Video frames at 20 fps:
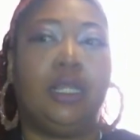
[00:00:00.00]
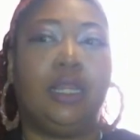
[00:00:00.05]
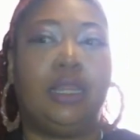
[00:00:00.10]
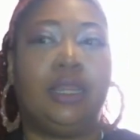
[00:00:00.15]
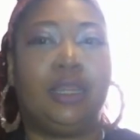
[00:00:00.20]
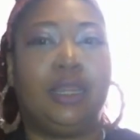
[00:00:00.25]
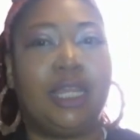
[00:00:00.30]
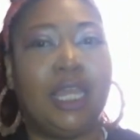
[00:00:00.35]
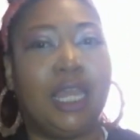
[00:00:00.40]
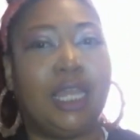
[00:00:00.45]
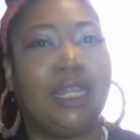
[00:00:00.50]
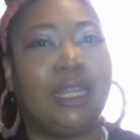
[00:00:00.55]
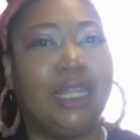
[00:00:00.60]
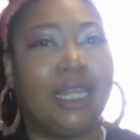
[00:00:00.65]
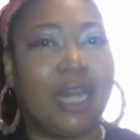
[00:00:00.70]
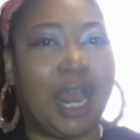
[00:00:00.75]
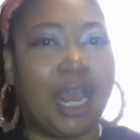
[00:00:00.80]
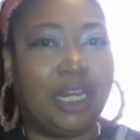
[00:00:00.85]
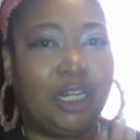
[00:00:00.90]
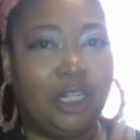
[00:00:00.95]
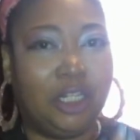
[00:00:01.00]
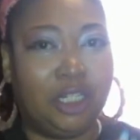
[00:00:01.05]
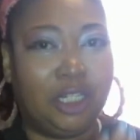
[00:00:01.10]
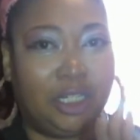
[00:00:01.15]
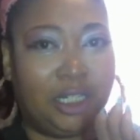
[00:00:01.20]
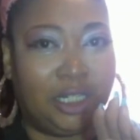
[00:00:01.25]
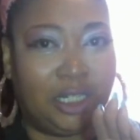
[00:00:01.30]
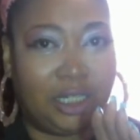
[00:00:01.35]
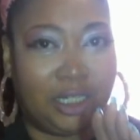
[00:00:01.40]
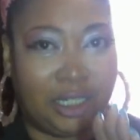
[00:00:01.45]
thing that I
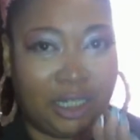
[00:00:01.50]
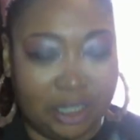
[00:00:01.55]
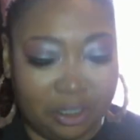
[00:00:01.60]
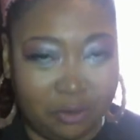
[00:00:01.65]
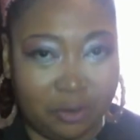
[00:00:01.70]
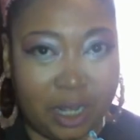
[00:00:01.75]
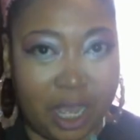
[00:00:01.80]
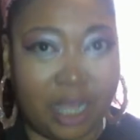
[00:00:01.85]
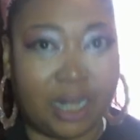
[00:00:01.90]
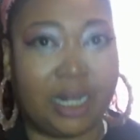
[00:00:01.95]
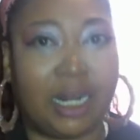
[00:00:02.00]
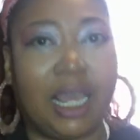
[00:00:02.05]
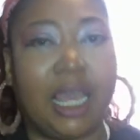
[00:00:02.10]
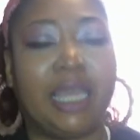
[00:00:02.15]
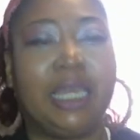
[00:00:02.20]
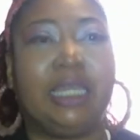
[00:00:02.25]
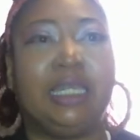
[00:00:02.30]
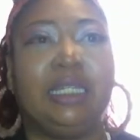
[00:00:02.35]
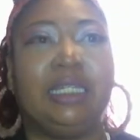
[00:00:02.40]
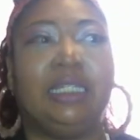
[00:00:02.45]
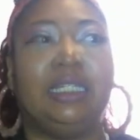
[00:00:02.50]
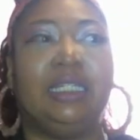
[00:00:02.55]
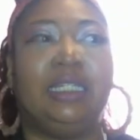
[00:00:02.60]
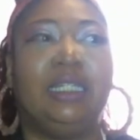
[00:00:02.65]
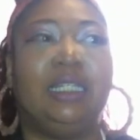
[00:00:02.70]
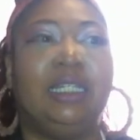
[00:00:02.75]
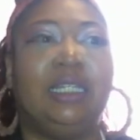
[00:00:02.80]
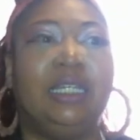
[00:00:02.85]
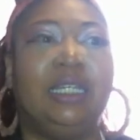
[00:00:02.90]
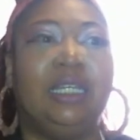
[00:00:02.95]
do not like
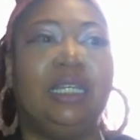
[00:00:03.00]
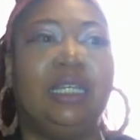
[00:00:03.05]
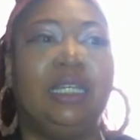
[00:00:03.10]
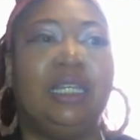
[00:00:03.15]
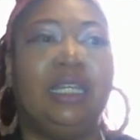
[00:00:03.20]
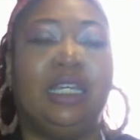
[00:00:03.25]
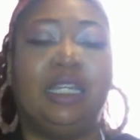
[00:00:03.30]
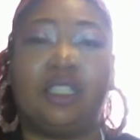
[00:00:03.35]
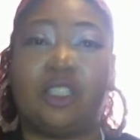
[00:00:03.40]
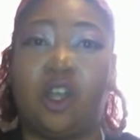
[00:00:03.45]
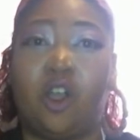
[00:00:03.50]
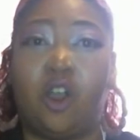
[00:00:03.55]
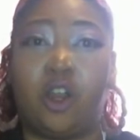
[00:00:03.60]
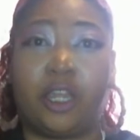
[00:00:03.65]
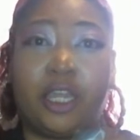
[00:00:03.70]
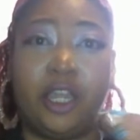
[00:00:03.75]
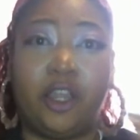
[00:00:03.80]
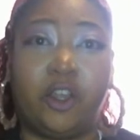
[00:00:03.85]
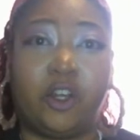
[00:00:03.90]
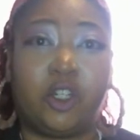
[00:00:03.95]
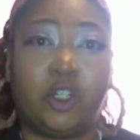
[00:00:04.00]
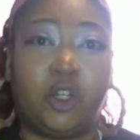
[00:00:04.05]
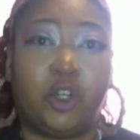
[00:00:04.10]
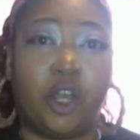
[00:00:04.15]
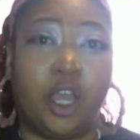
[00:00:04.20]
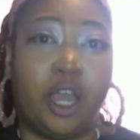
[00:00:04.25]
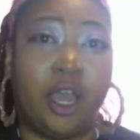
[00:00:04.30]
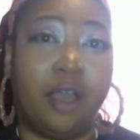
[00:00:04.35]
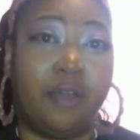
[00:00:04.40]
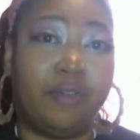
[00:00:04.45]
is our character
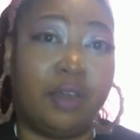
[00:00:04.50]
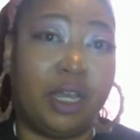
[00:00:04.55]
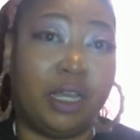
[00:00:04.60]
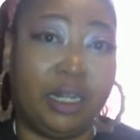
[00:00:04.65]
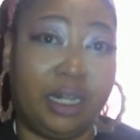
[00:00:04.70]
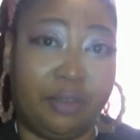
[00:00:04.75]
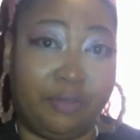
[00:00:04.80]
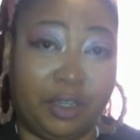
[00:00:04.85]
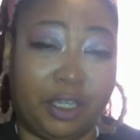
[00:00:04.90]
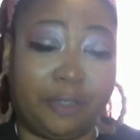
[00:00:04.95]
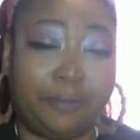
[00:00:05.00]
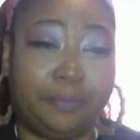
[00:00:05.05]
of Olivia.